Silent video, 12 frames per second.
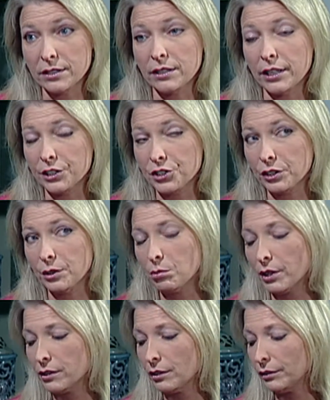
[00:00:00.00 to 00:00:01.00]
And I actually
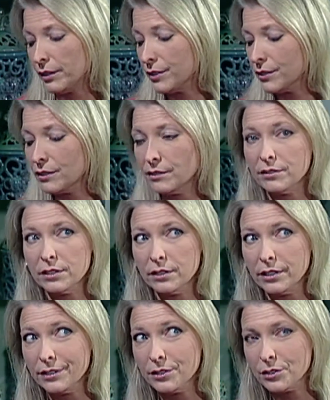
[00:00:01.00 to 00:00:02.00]
brought the list of
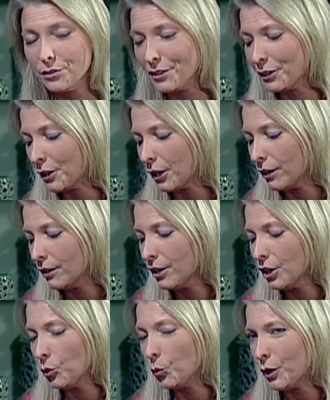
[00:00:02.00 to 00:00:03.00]
cities mm -hmm. so mm-hmm. that I
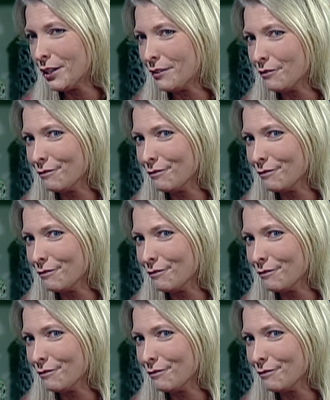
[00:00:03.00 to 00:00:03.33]
wouldn't